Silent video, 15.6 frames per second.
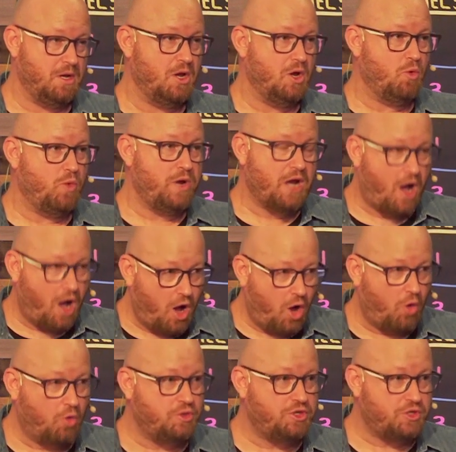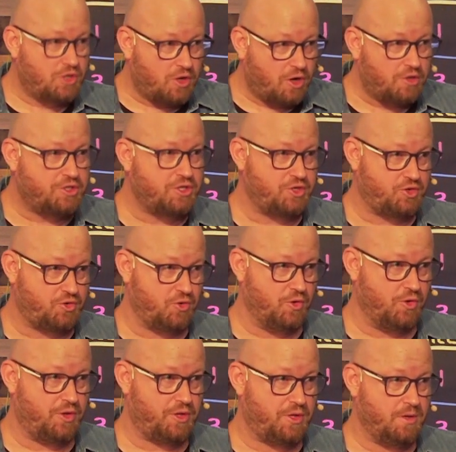We hold to God's truth.
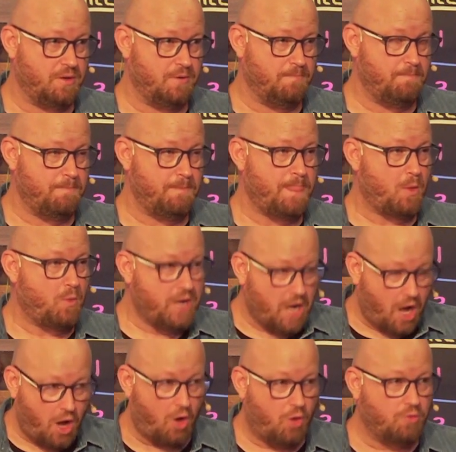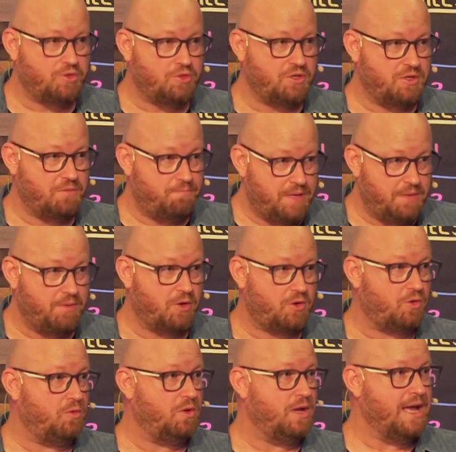We hold to the
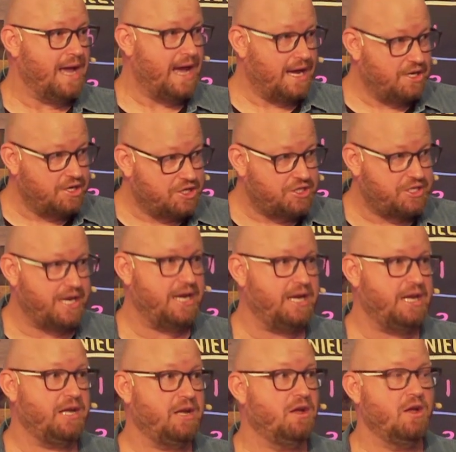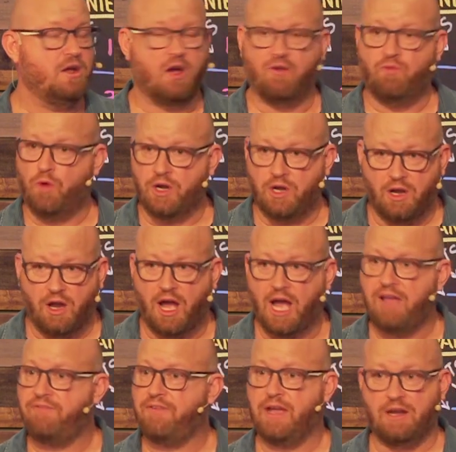biblical understanding of what life
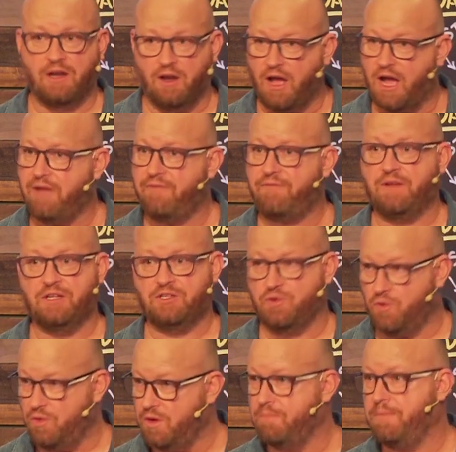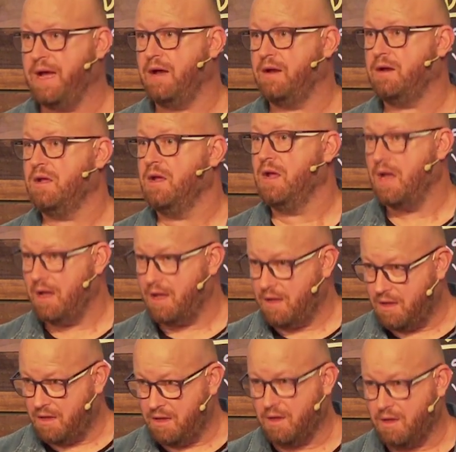and life is all about,
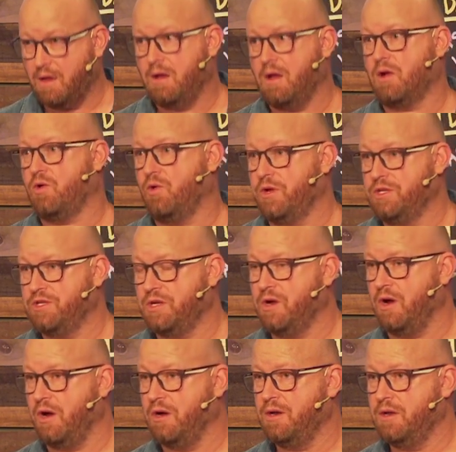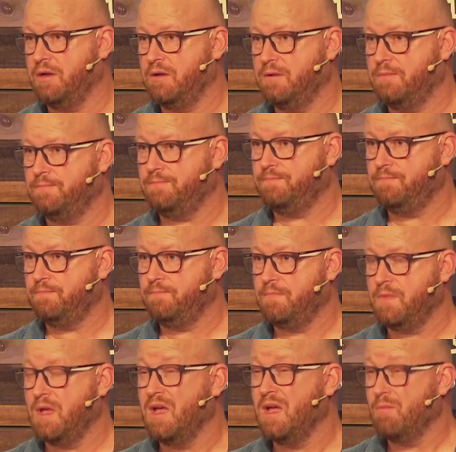according to God.
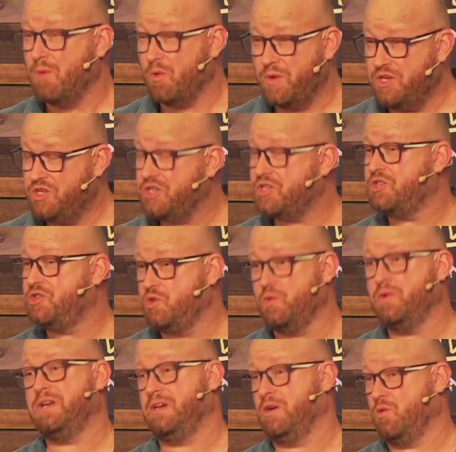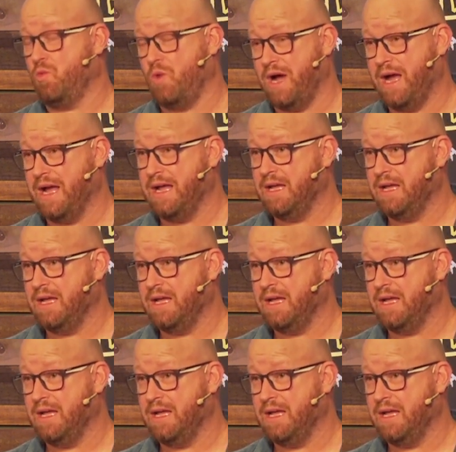But we just do it in a way